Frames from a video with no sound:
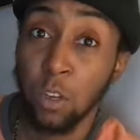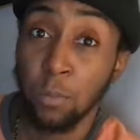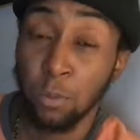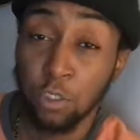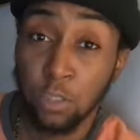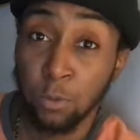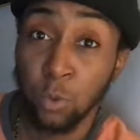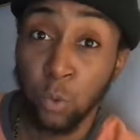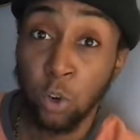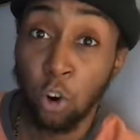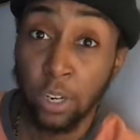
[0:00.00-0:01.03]
and principles
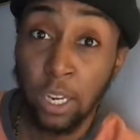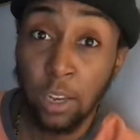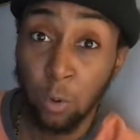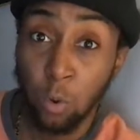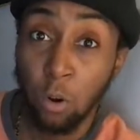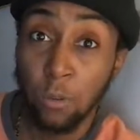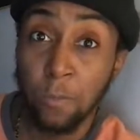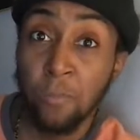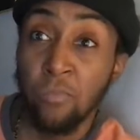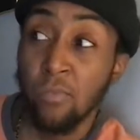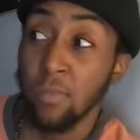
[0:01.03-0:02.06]
regarding how to walk.
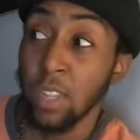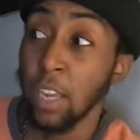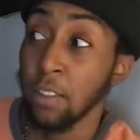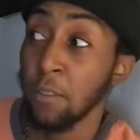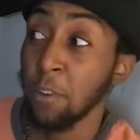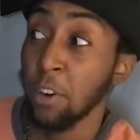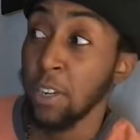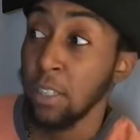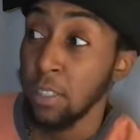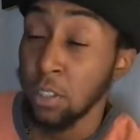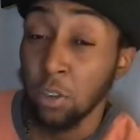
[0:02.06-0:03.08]
At the very
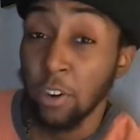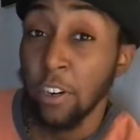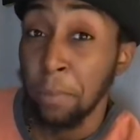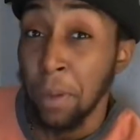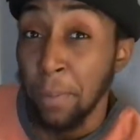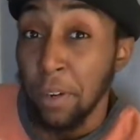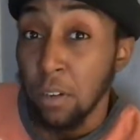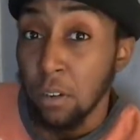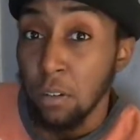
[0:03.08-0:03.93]
least, learn how to mimic.